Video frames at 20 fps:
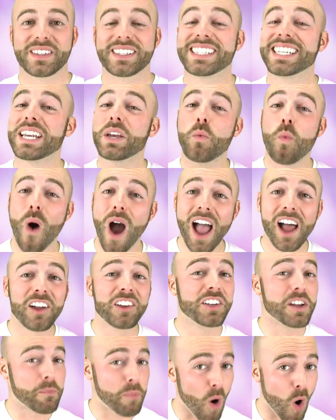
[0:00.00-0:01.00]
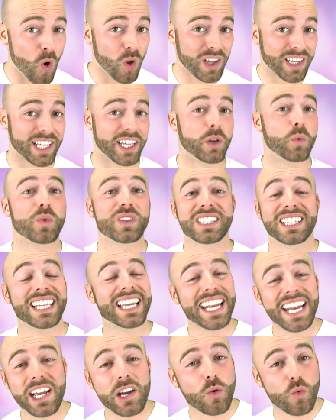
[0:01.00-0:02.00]
See, while Napoleon was
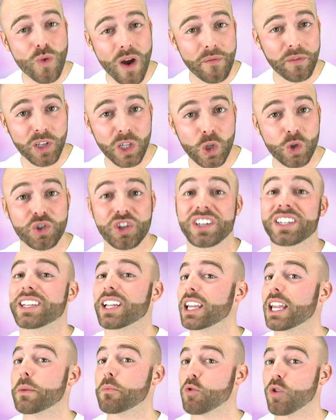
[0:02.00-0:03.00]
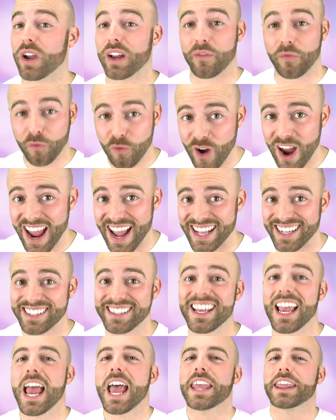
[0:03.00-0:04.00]
leading a revolution to liberate
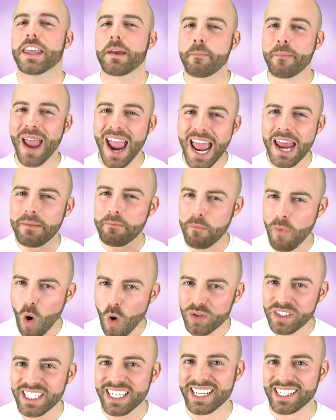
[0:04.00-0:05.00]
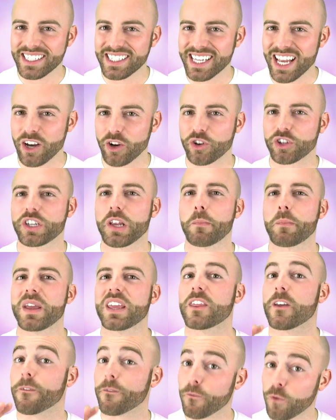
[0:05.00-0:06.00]
France, the man most considered to be
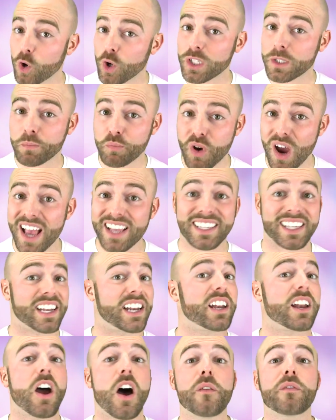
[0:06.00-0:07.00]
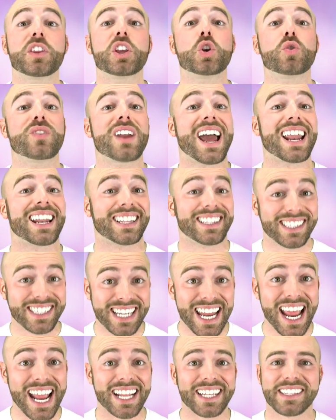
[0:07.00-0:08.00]
the first president of the United
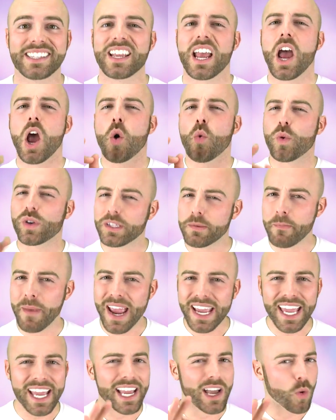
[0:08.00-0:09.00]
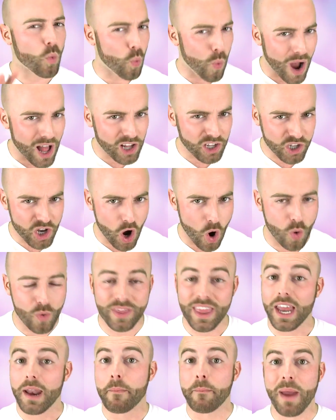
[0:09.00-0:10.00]
States was making it well known
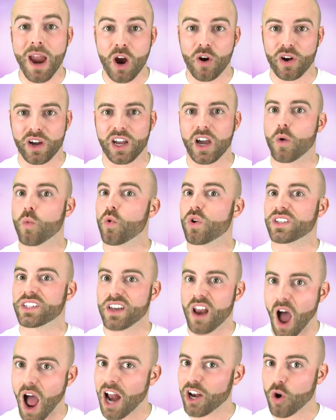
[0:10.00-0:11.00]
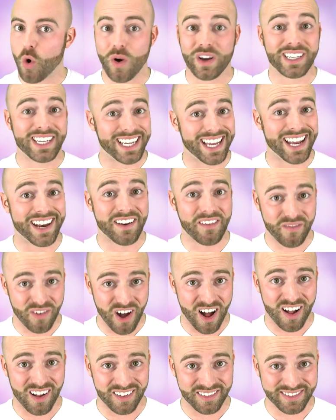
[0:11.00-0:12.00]
that America was not going to get
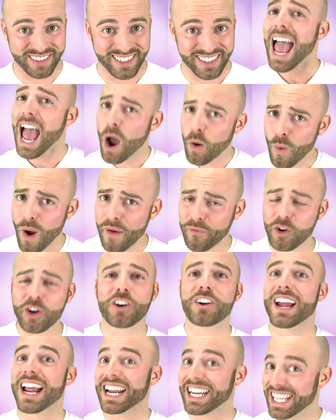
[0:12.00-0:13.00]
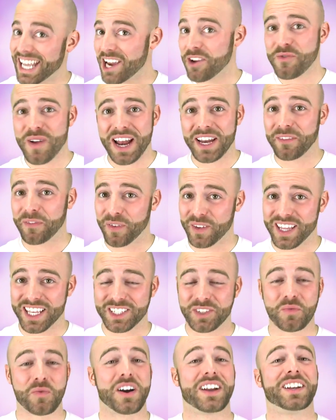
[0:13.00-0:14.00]
involved. However, and get ready for
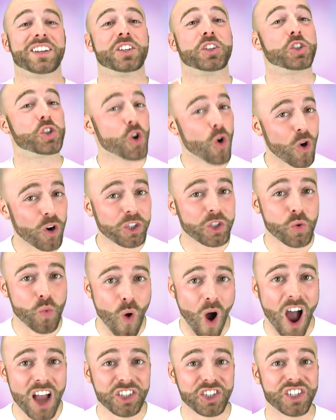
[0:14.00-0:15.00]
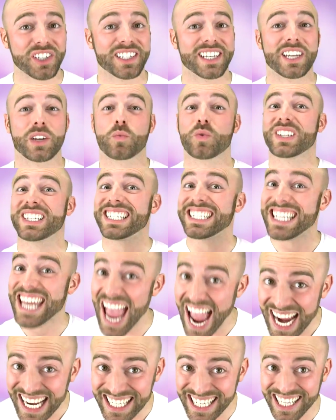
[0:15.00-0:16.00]
this one, George Washington was
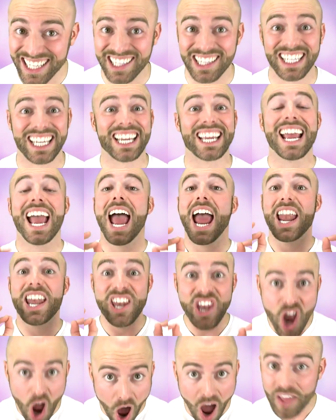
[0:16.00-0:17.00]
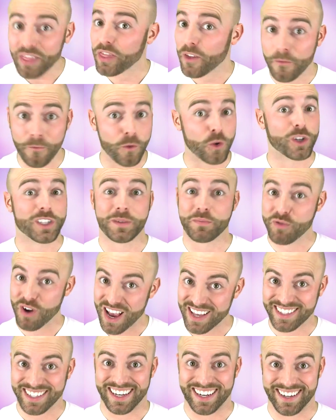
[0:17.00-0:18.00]
technically not the first
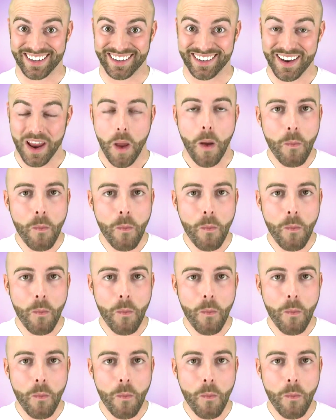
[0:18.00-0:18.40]
president.